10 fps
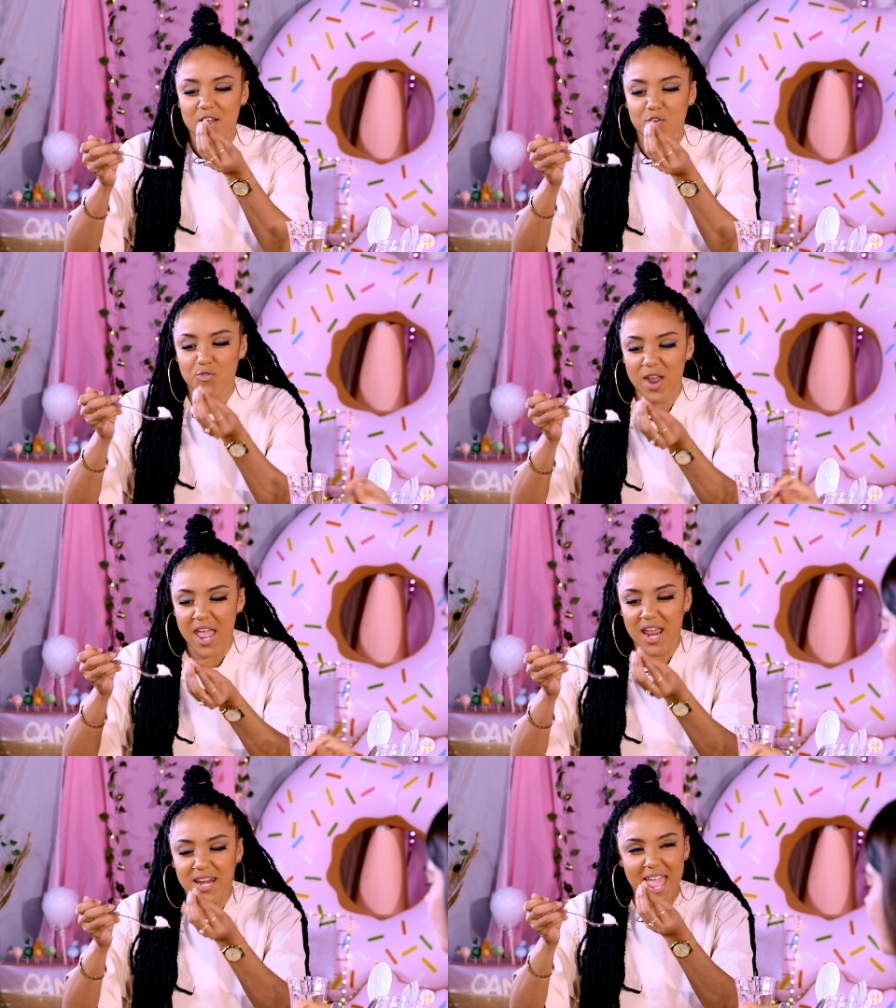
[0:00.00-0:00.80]

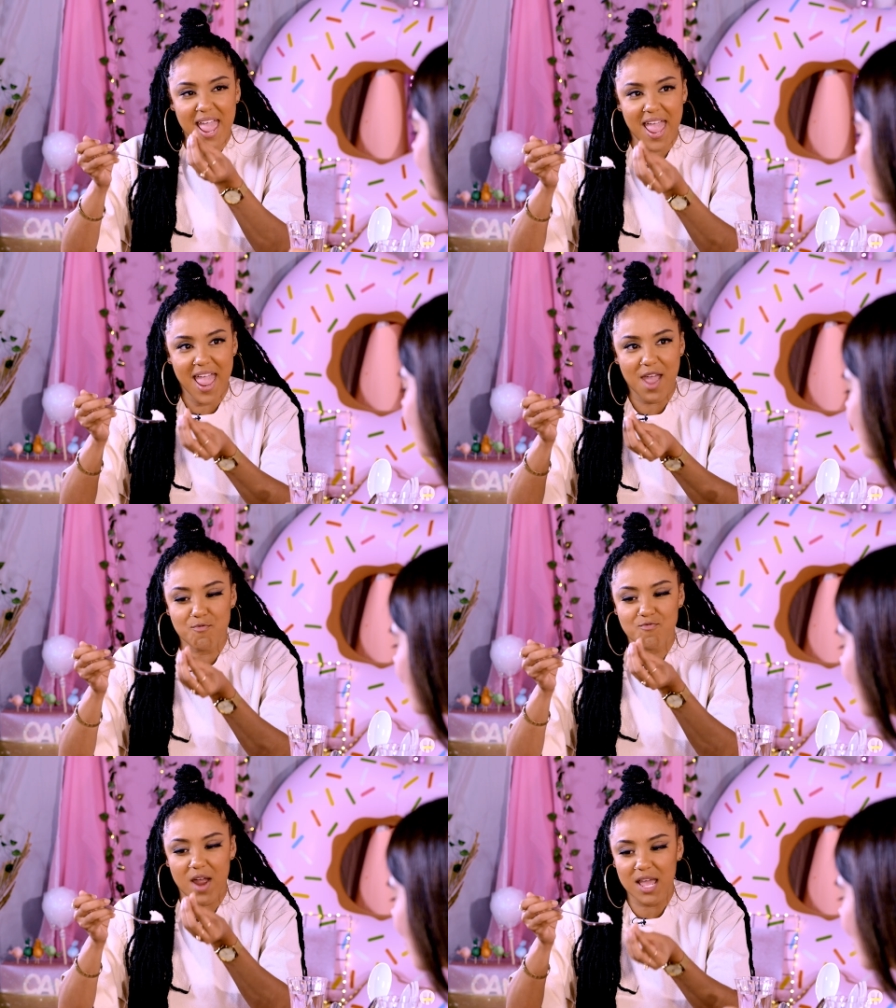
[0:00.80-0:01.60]
grade A
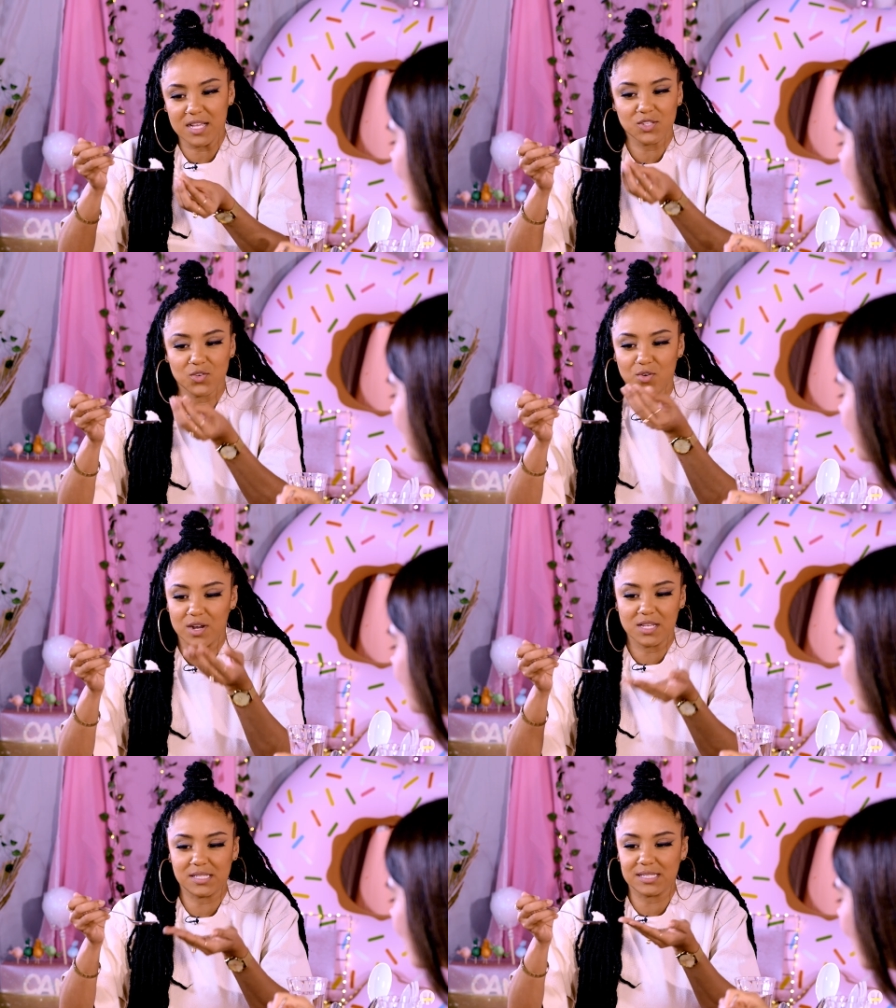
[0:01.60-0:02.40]
rice, or
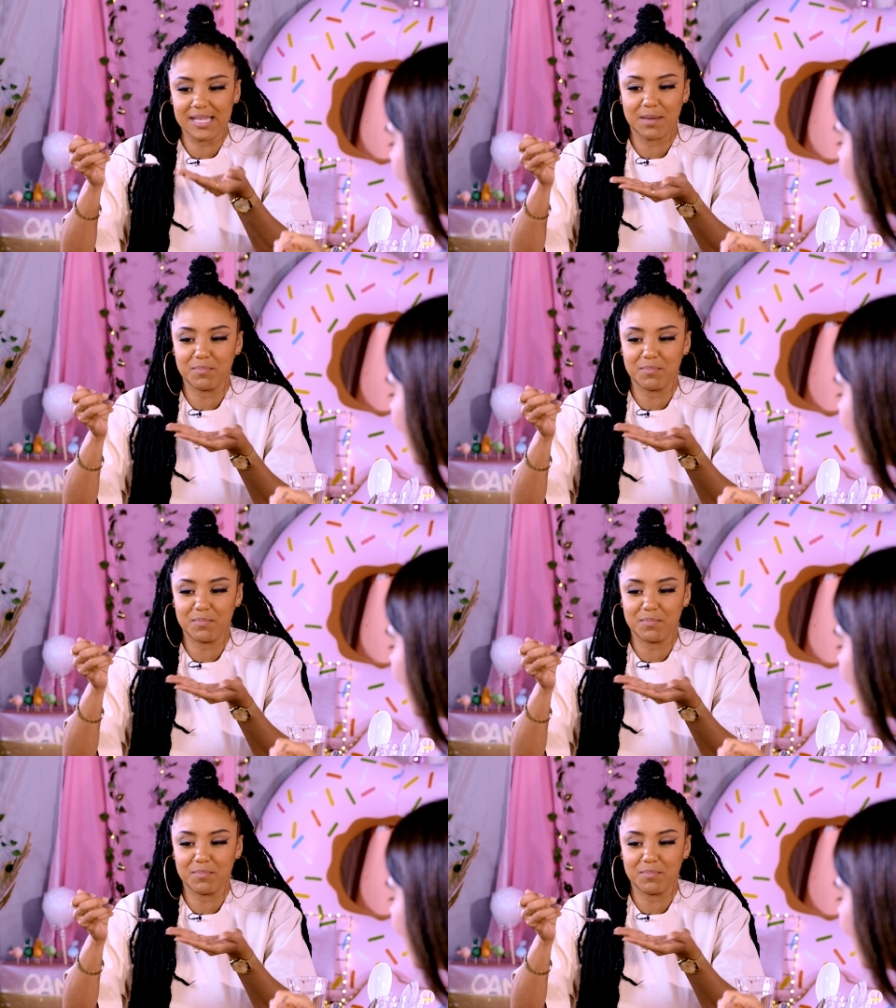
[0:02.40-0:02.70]
is this like